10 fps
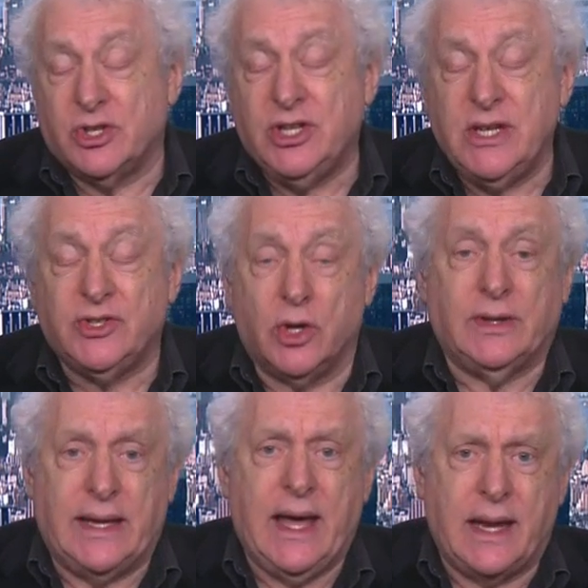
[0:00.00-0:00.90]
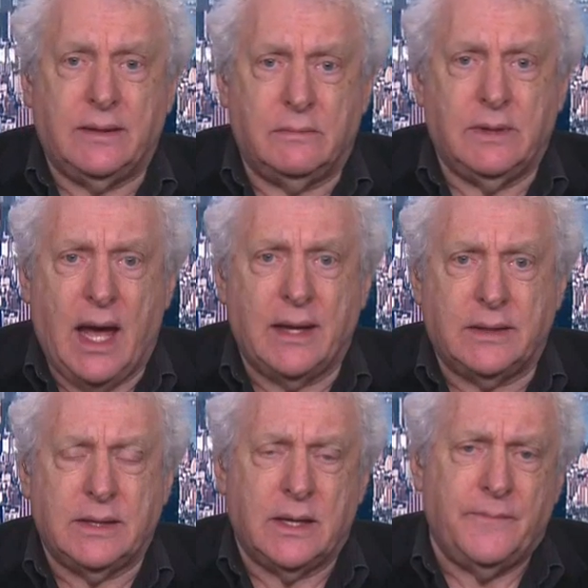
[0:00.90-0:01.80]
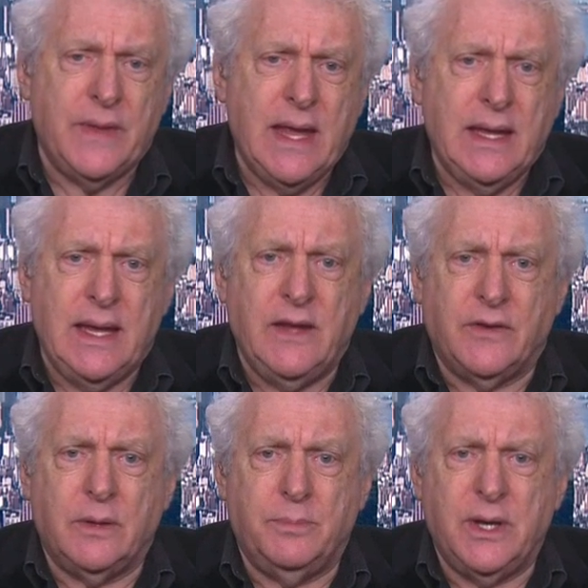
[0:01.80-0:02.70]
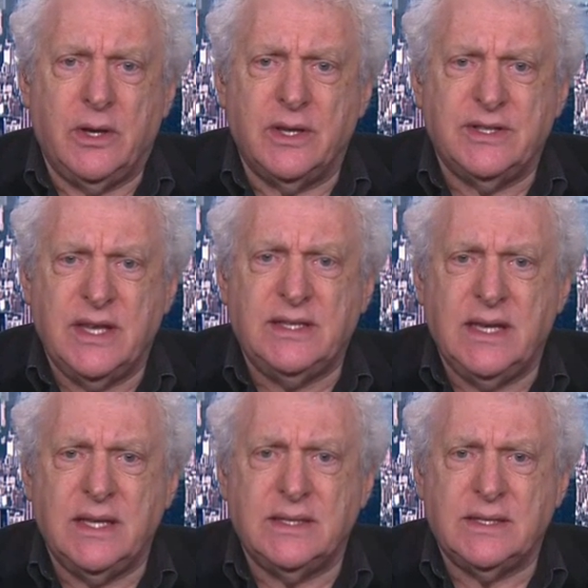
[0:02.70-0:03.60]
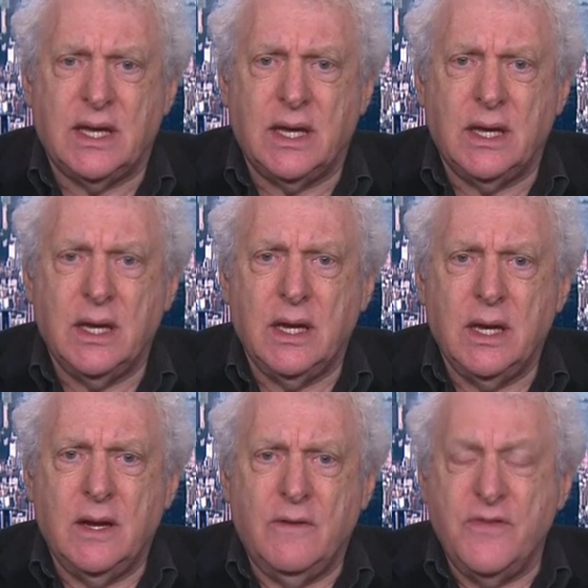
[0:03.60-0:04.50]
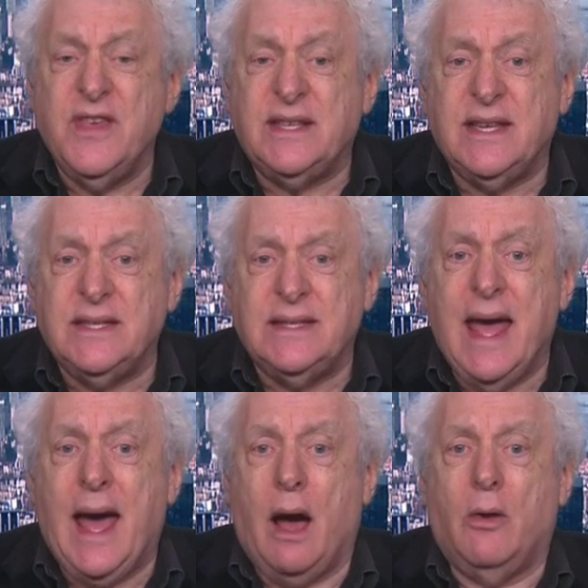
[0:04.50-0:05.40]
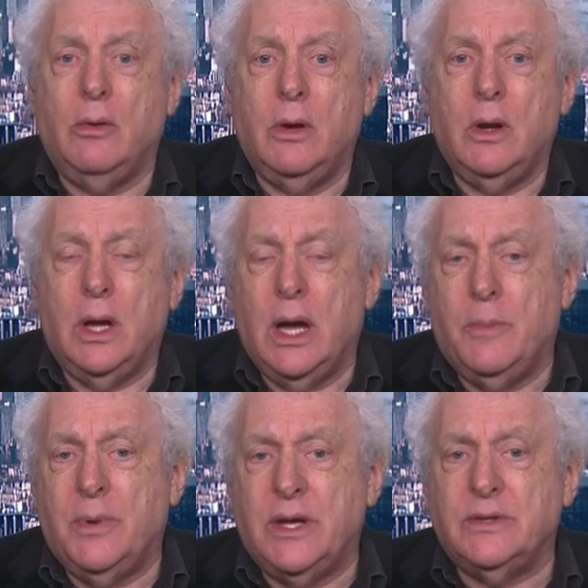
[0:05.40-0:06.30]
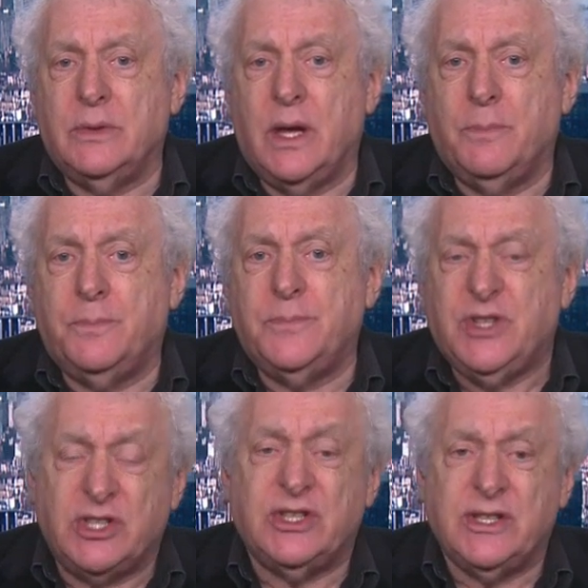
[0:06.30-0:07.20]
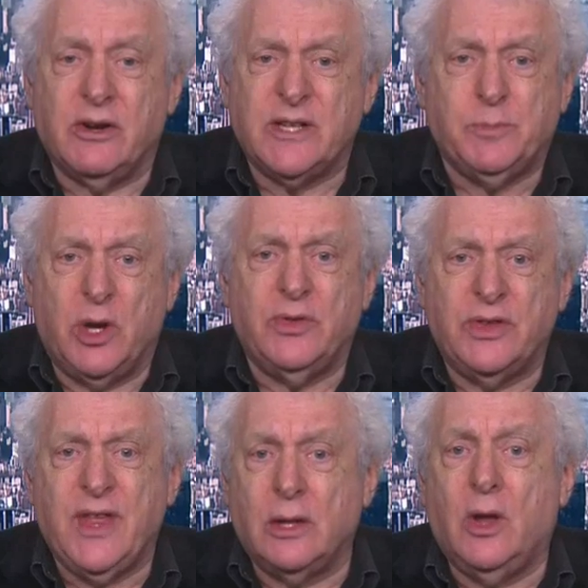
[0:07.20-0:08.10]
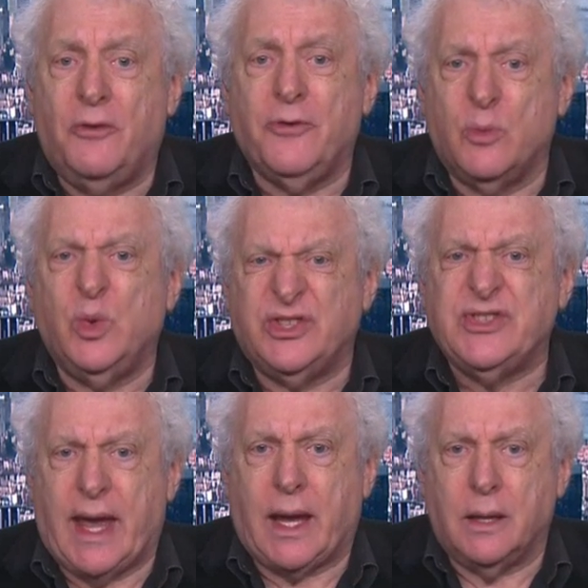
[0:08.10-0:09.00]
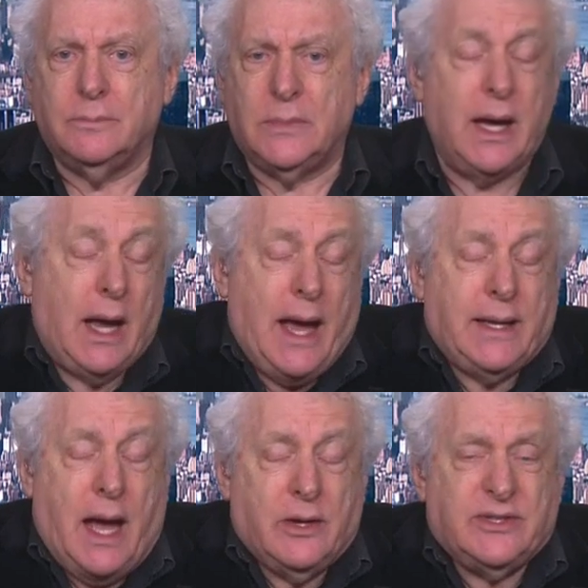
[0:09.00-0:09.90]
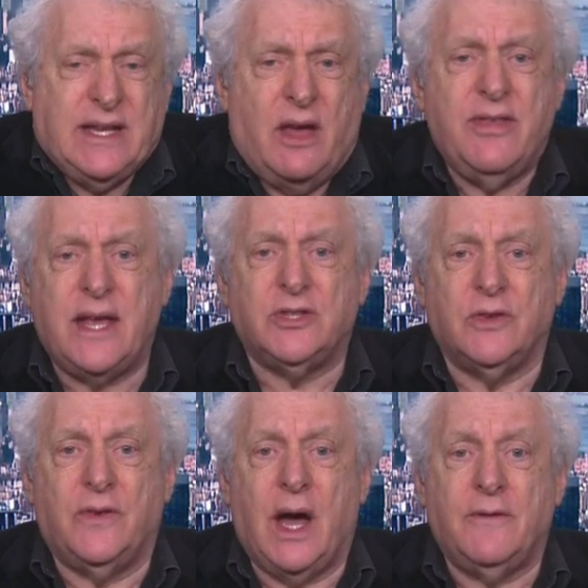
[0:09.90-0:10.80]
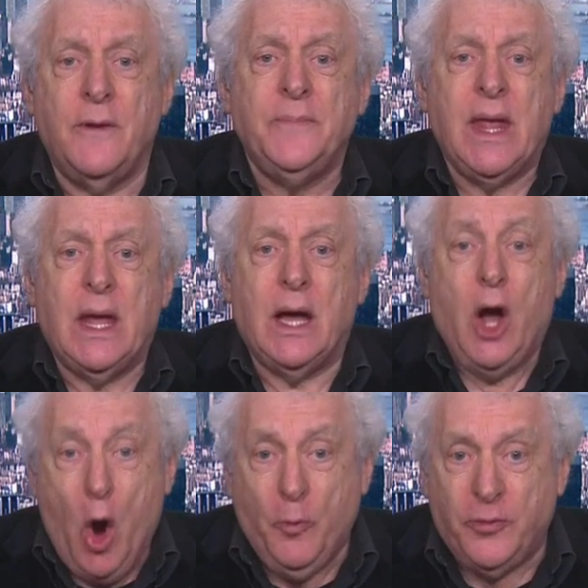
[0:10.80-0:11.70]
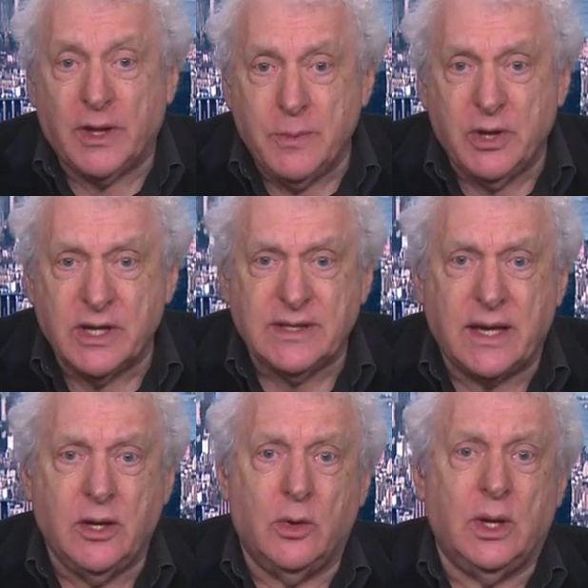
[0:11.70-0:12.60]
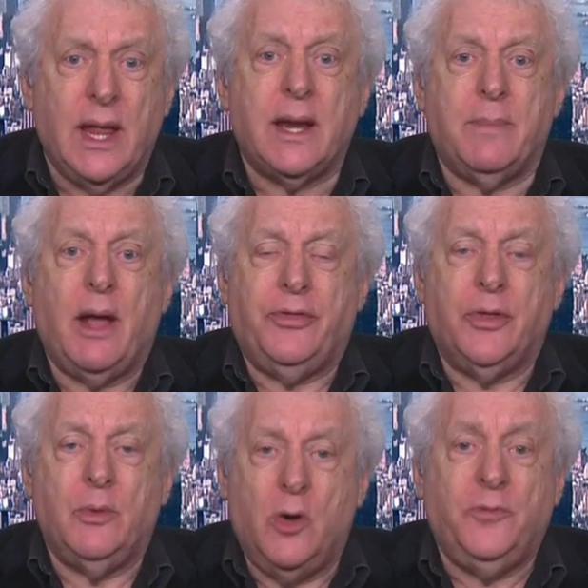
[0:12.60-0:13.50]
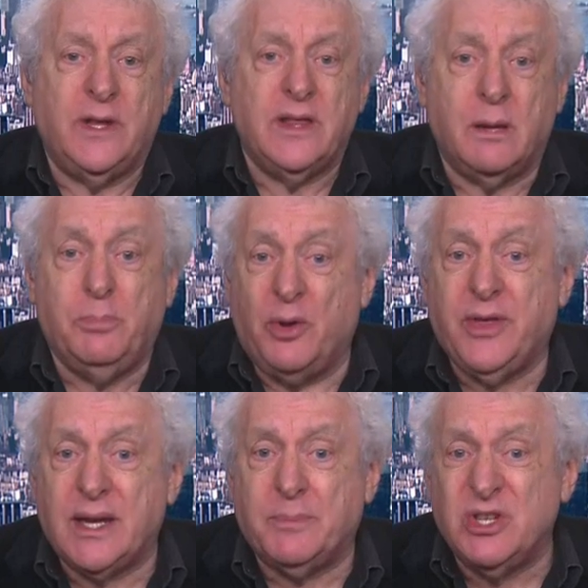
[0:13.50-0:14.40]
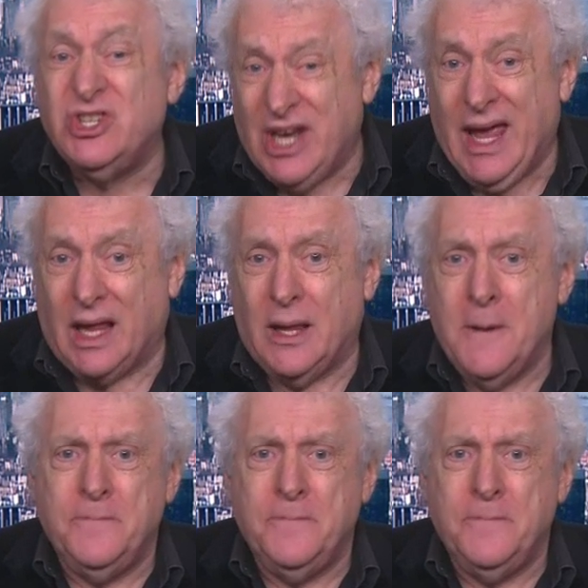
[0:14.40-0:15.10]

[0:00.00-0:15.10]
or she certainly got even, because this is now such a serious blow that their law firm will sink. I don't see how they survive. Hopefully, because I know a lot about them, hopefully they'll both end up in jail.